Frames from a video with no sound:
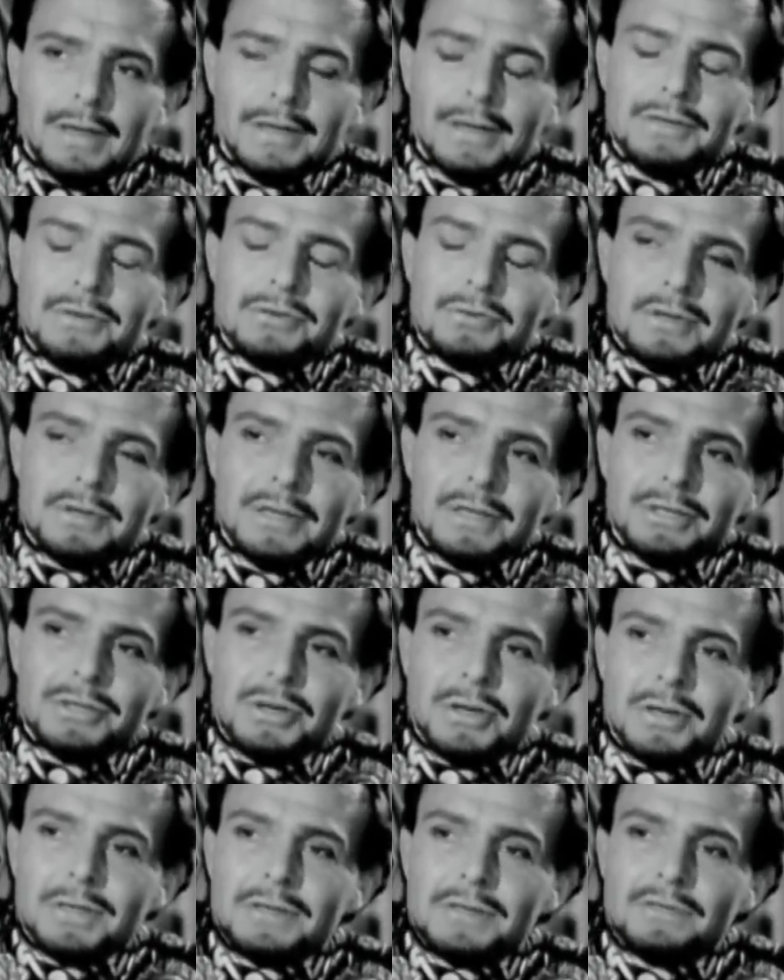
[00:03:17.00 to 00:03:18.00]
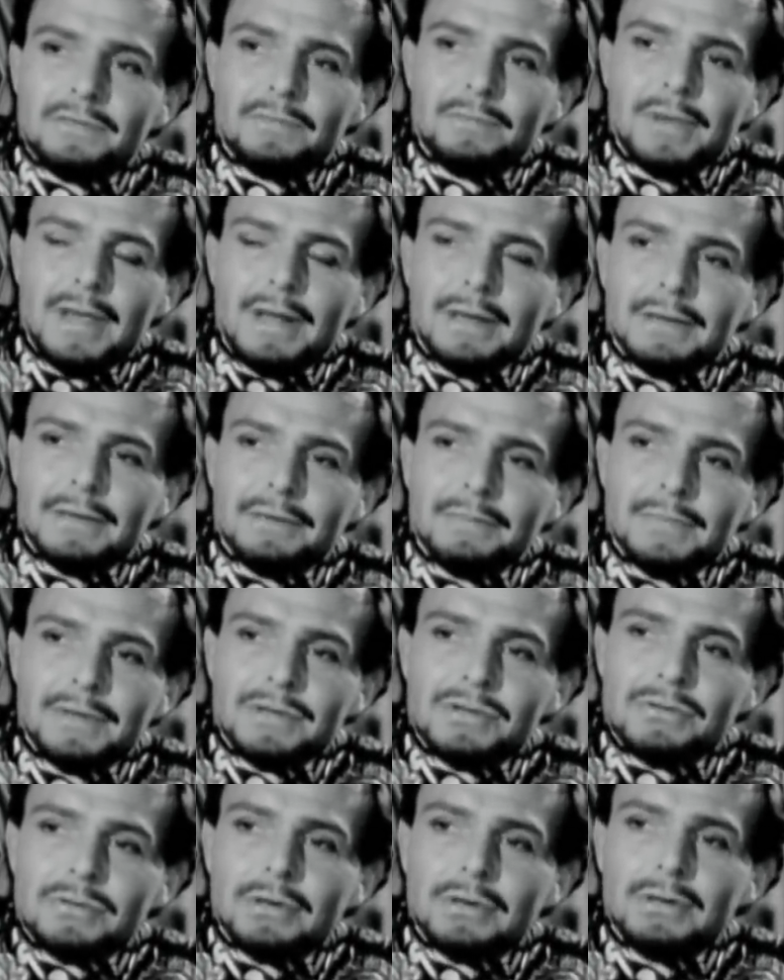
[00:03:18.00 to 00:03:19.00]
An interesting choice of ballad,
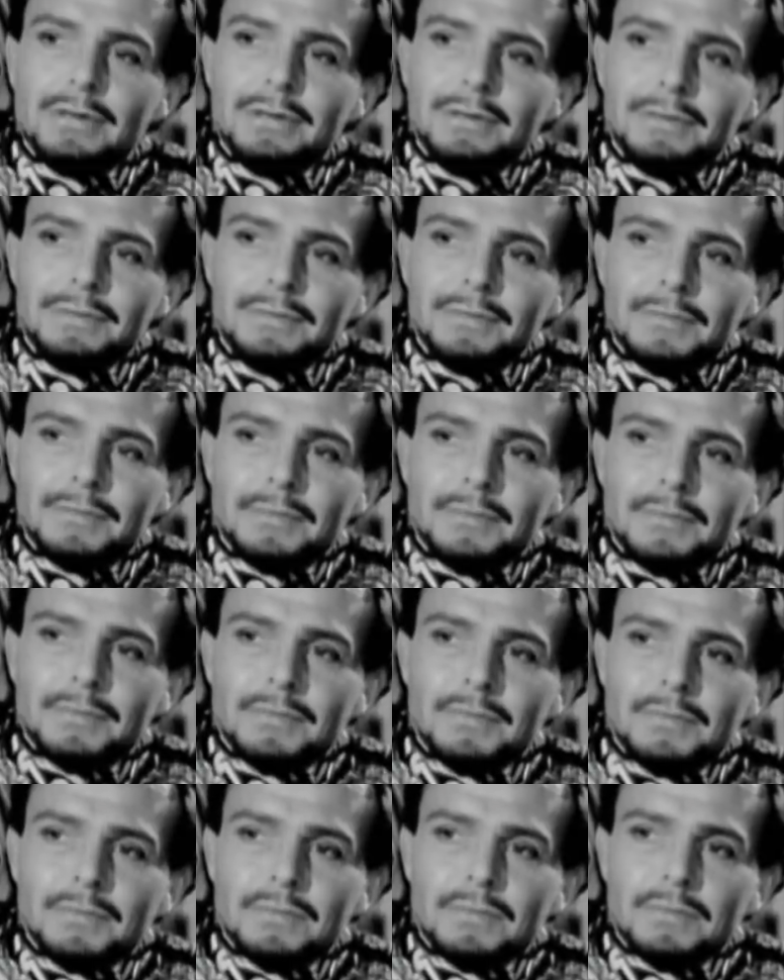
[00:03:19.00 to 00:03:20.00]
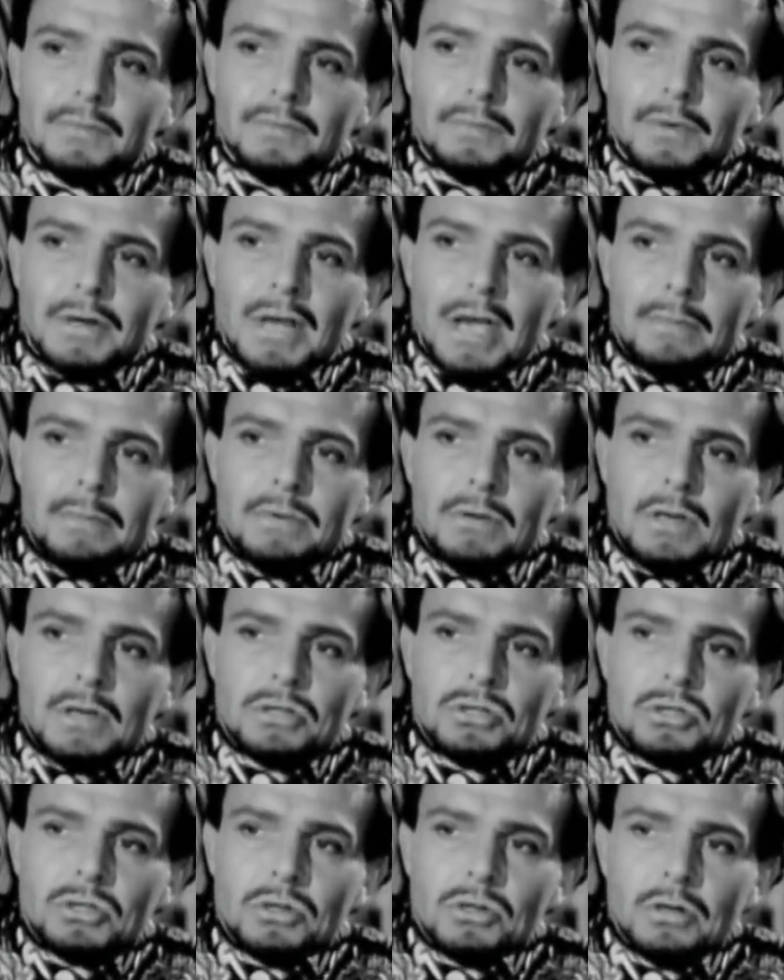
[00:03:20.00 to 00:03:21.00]
minstrel, but I'm
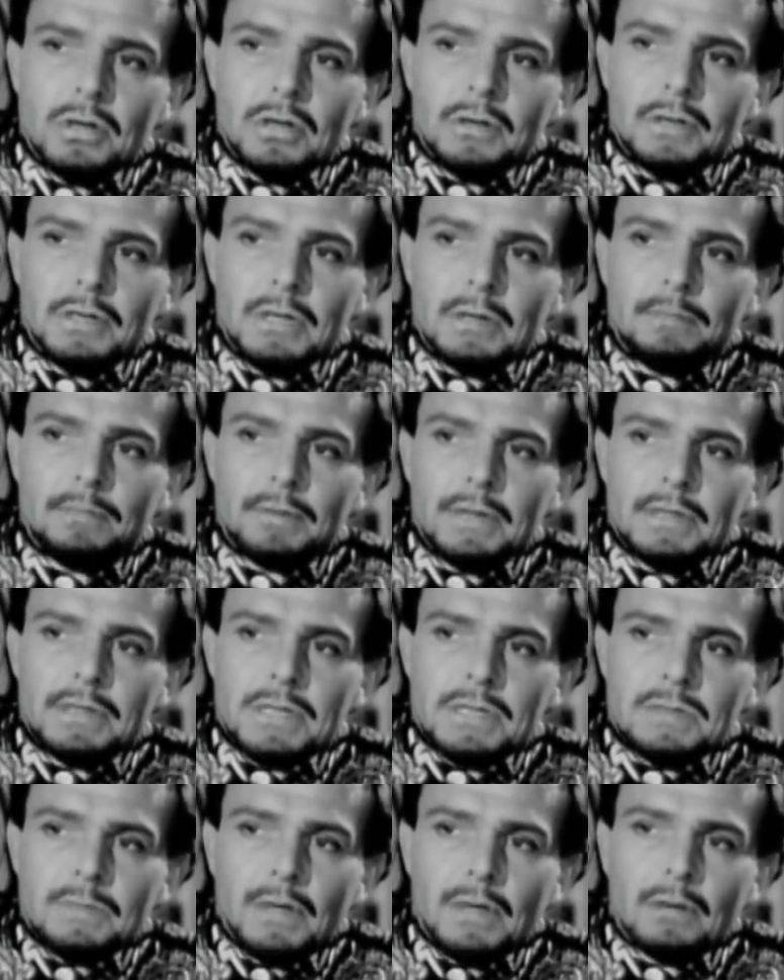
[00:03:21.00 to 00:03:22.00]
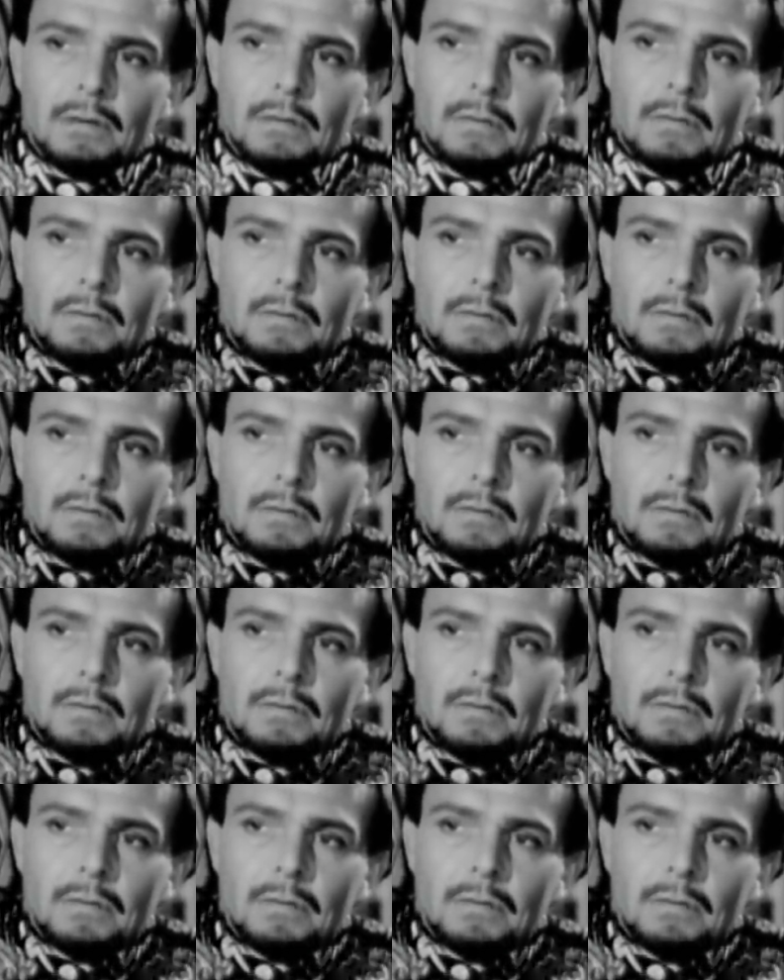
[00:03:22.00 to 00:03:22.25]
not sure that it pleases me.